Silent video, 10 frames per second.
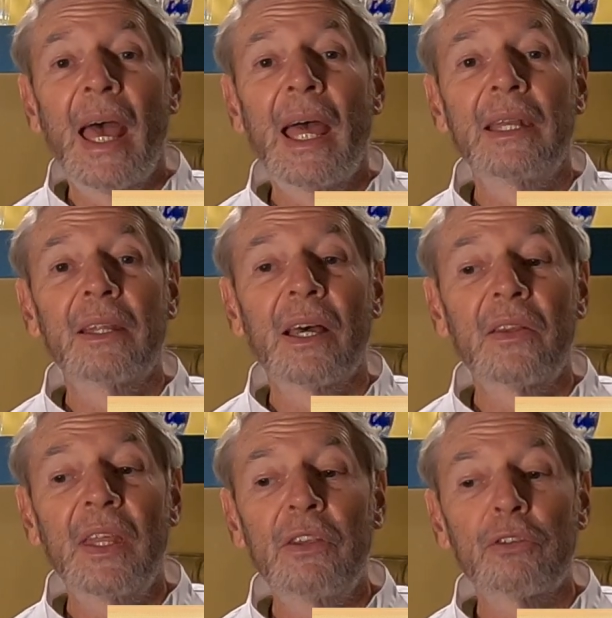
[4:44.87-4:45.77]
and
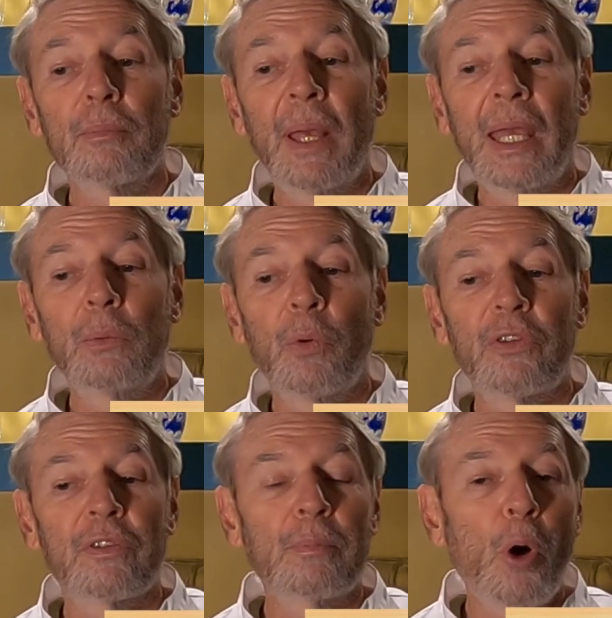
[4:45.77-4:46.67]
uh, these are made
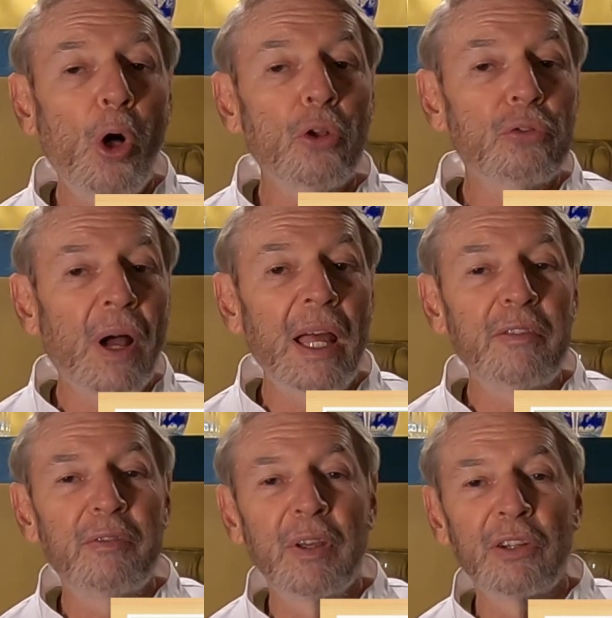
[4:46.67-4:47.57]
with small
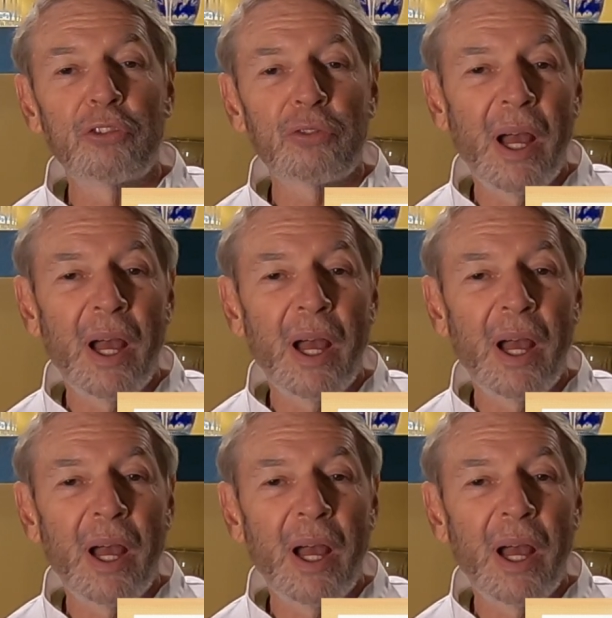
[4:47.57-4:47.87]
dried fish,